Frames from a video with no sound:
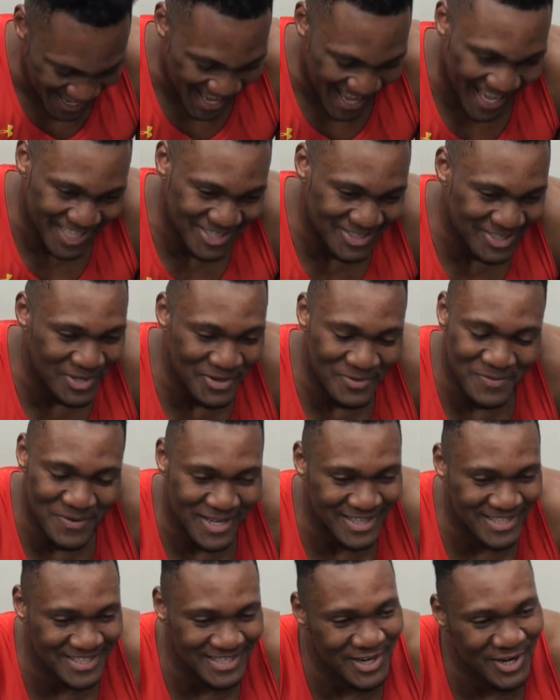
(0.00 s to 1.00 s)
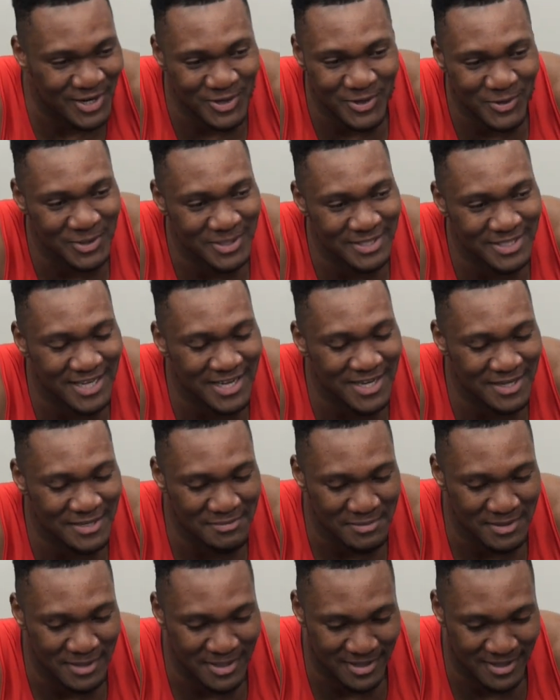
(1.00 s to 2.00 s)
I try to practice hard all the time,
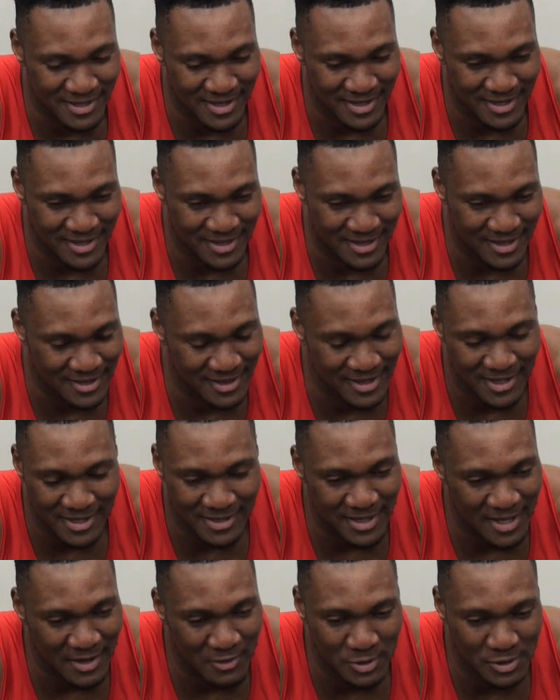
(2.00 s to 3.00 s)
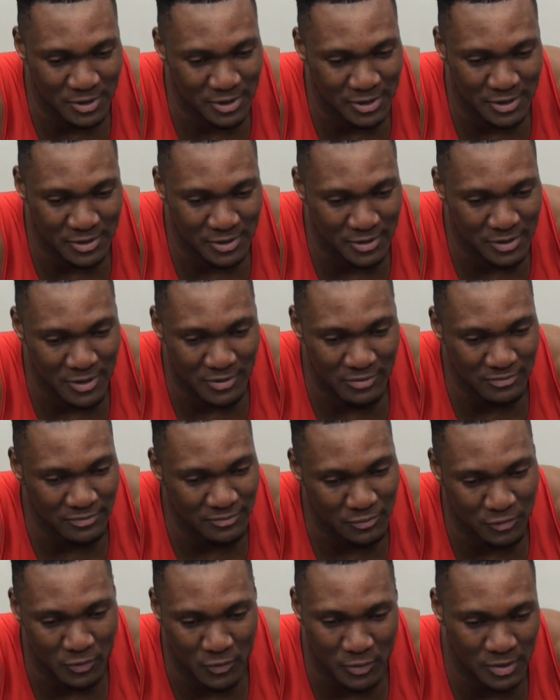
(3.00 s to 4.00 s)
and I think that was just, you know,
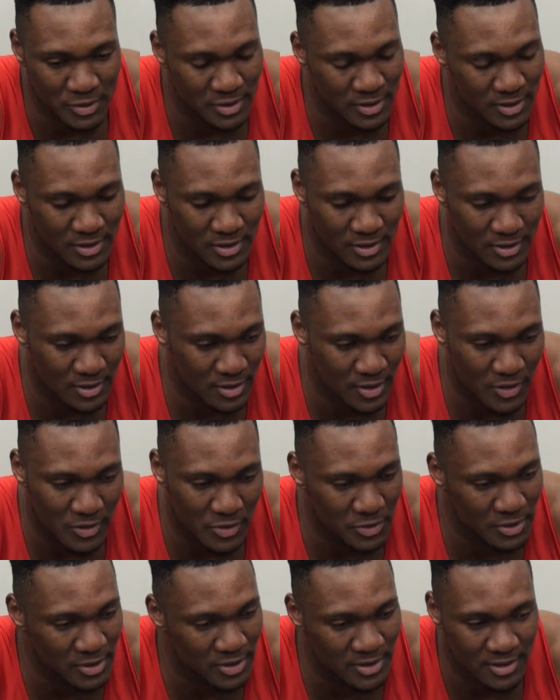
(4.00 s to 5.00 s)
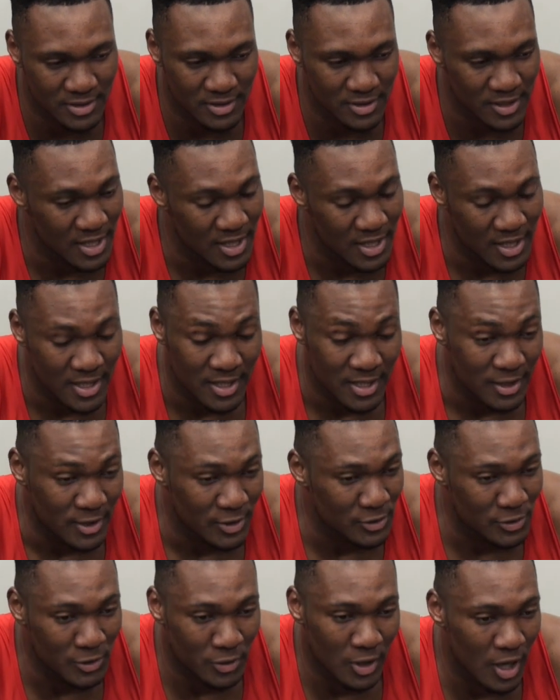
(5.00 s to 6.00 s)
it was.
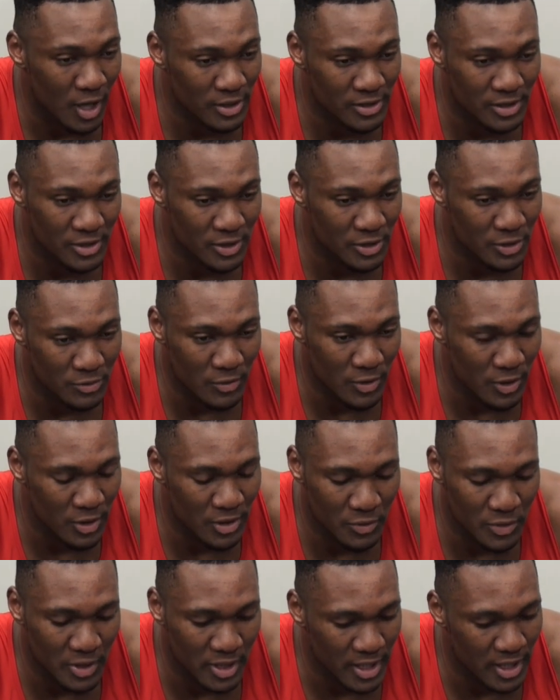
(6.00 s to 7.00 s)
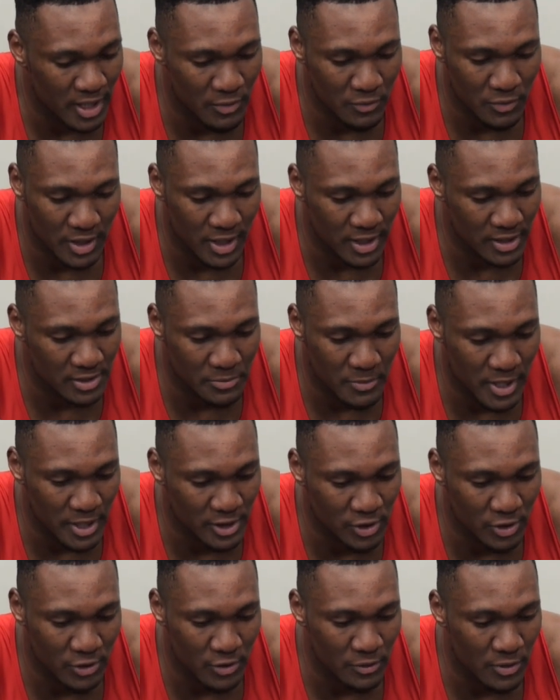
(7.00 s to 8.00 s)
Two losses in a row that we had. We had to make
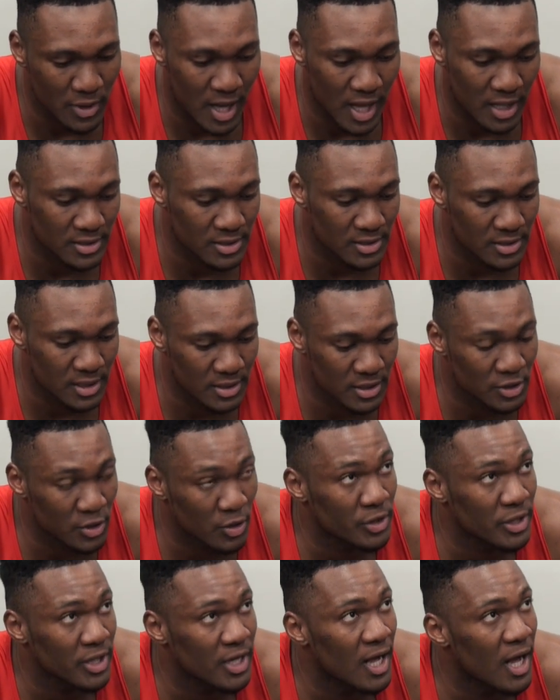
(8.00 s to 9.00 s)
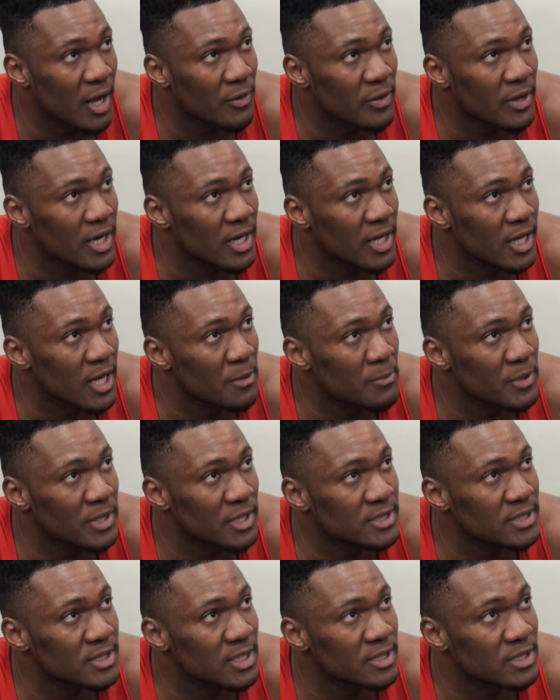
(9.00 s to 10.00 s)
sure us as an older guy, we got to come in
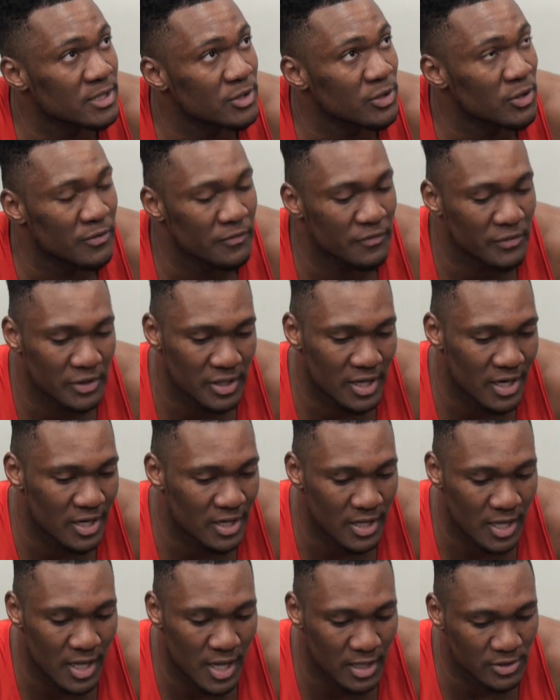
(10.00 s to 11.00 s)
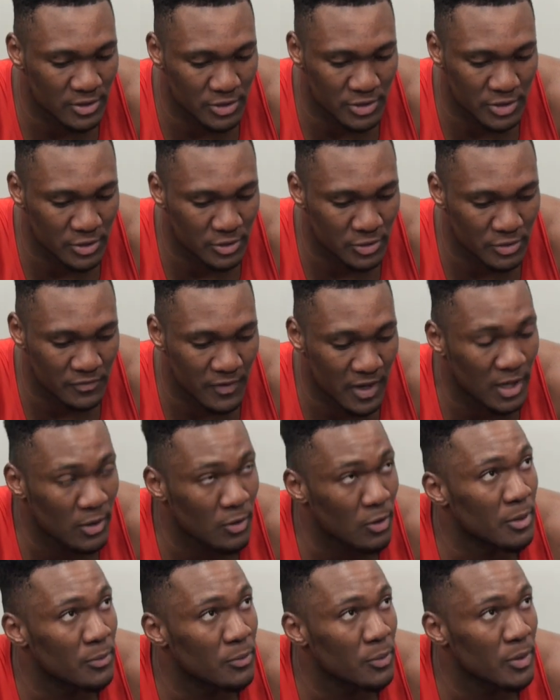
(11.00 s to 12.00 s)
and set the tone for the younger guys to just
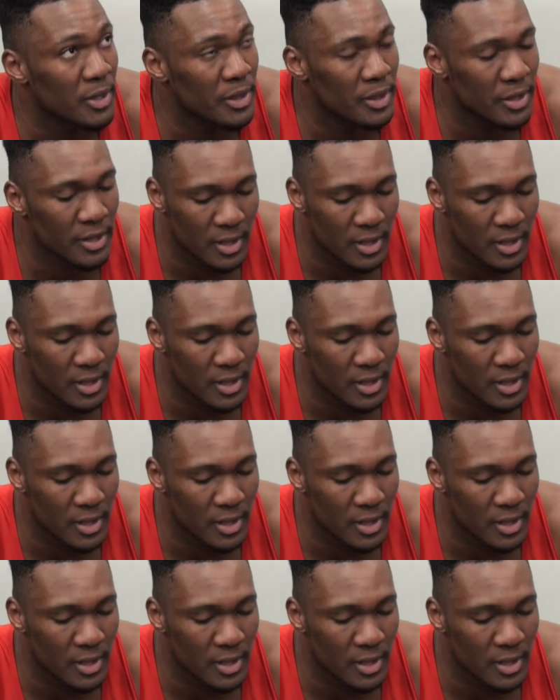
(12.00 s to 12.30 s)
follow up with.